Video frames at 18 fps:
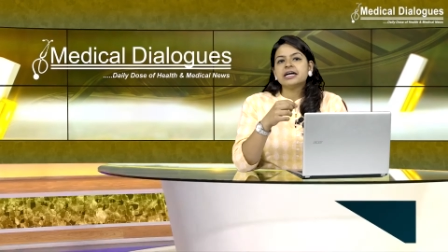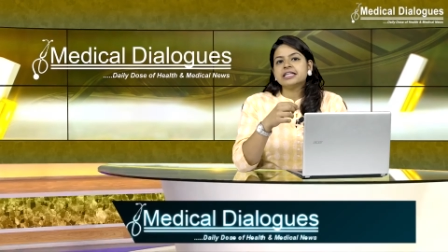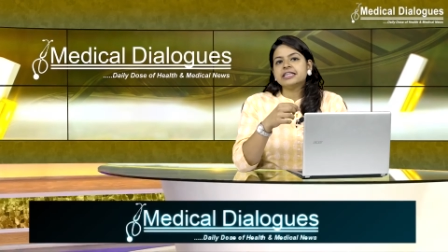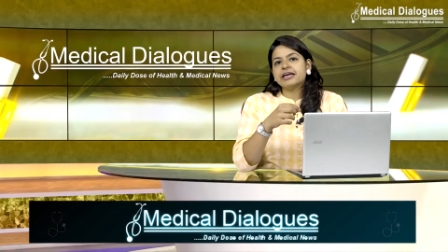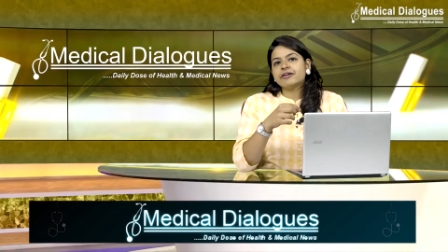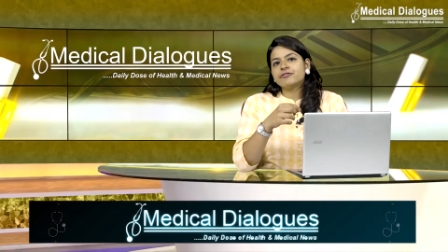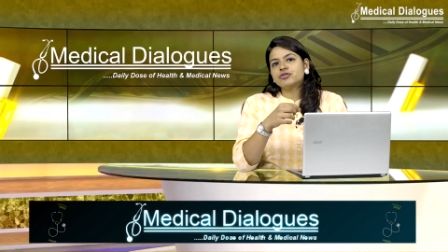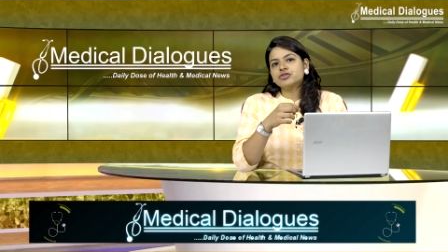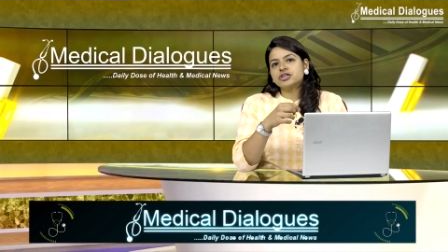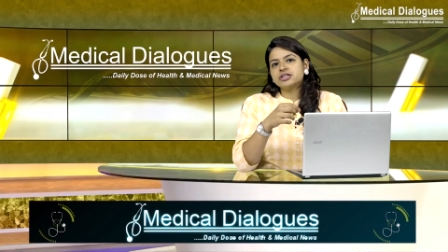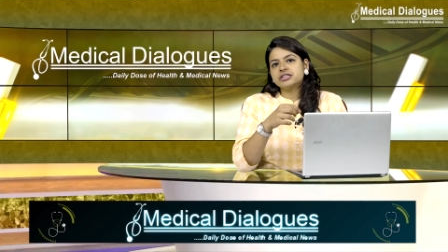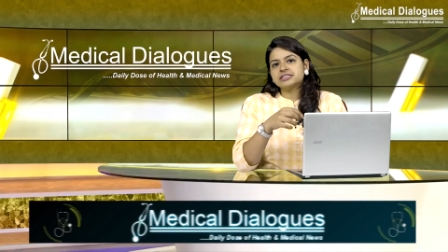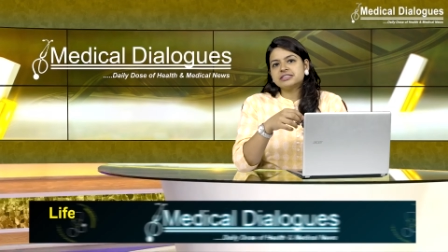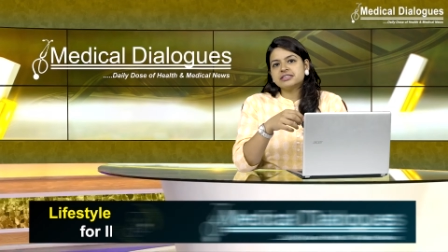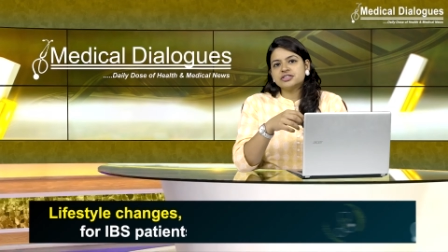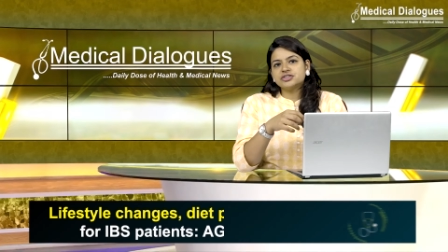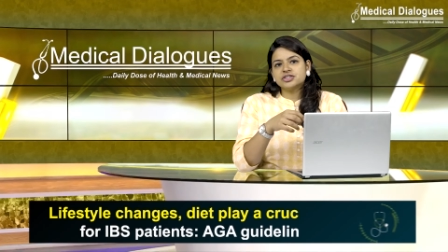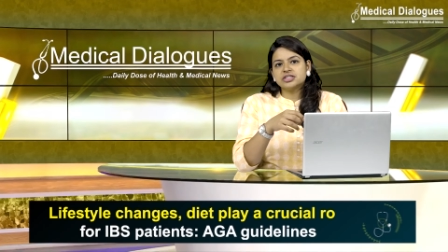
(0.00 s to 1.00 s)
Therefore, the
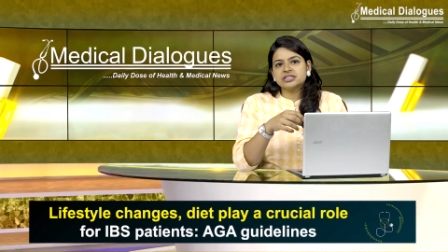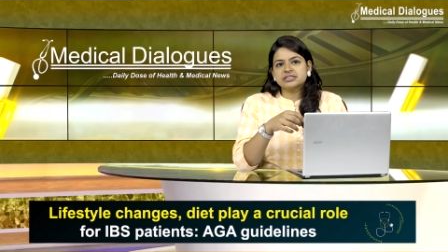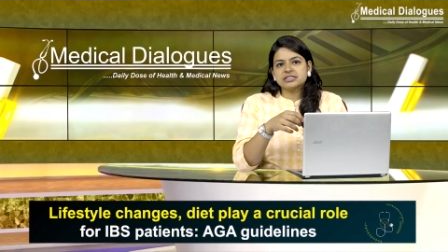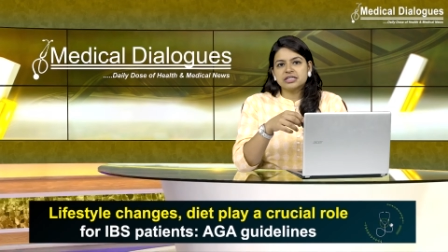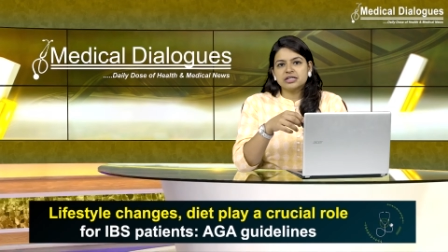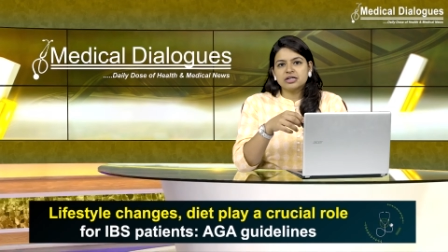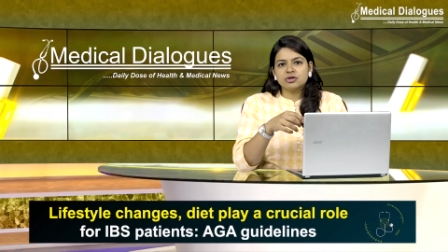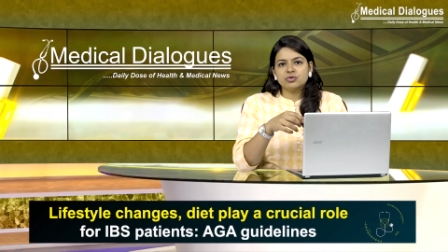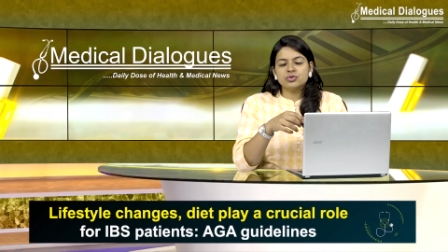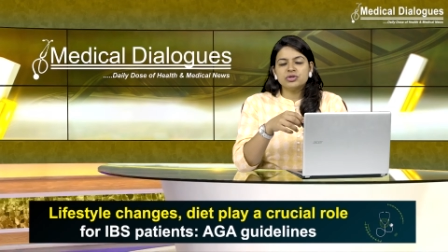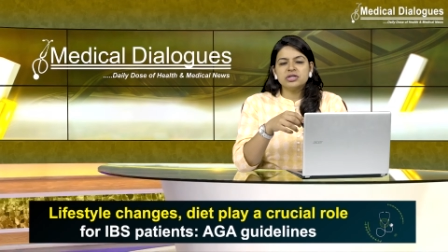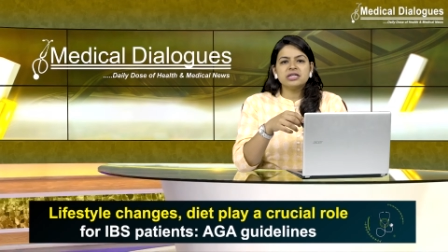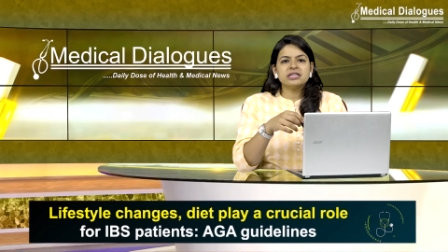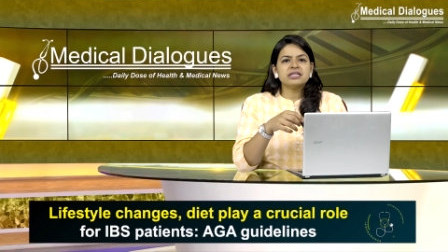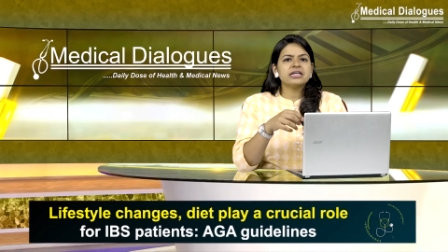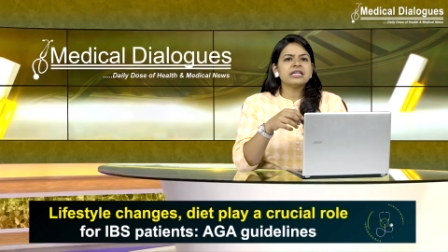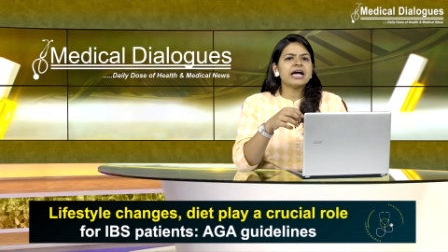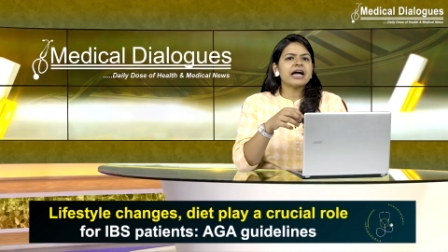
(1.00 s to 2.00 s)
researchers
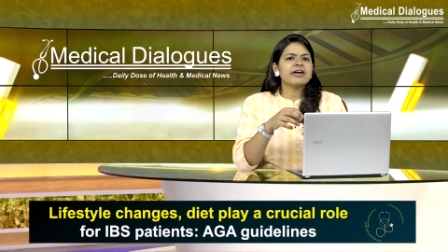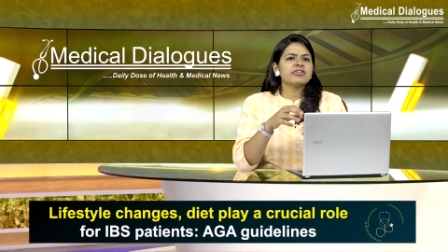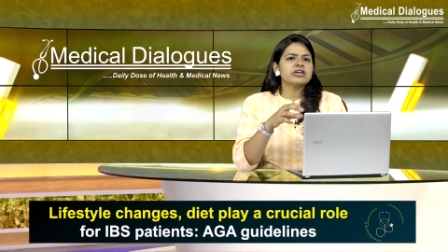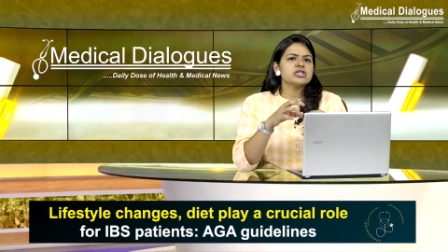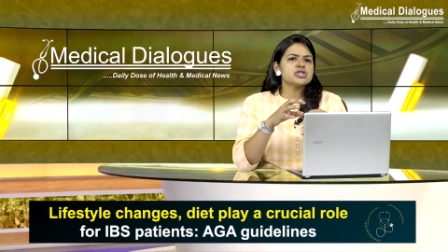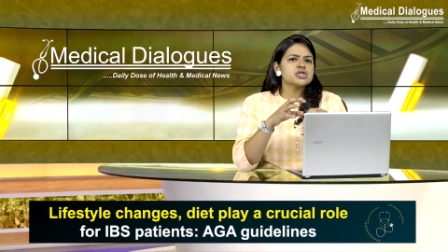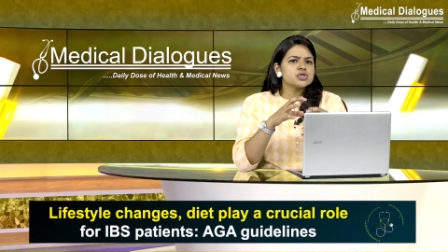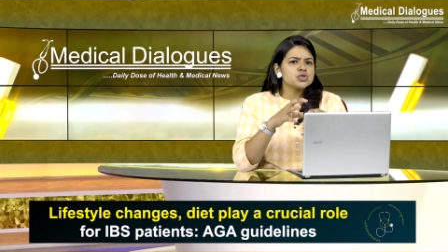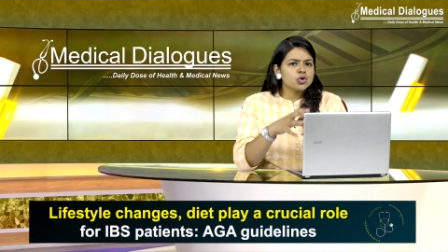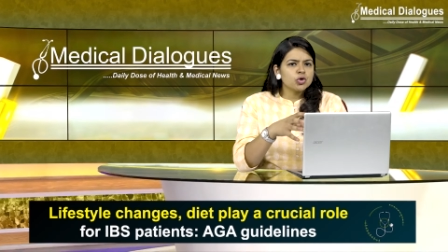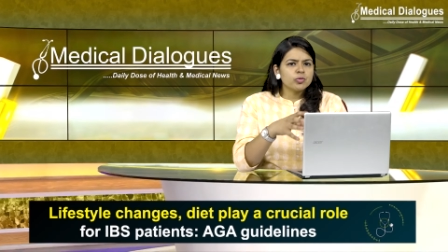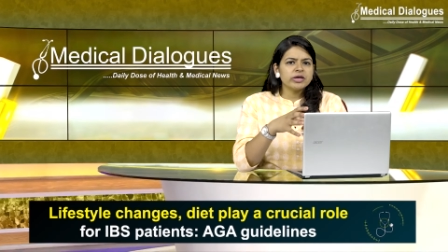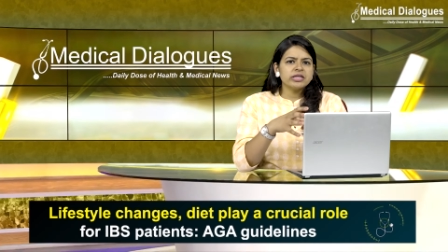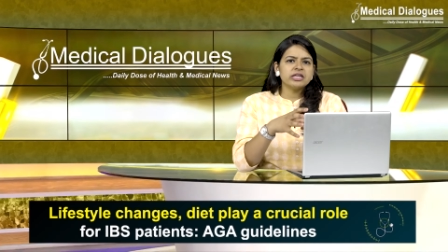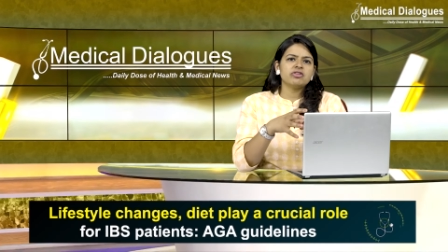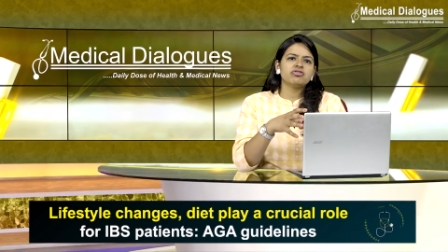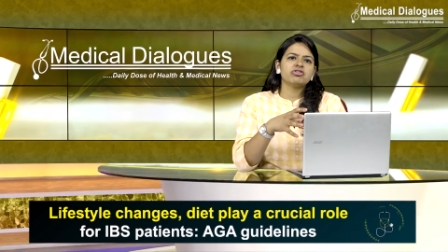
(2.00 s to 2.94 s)
concluded that having so many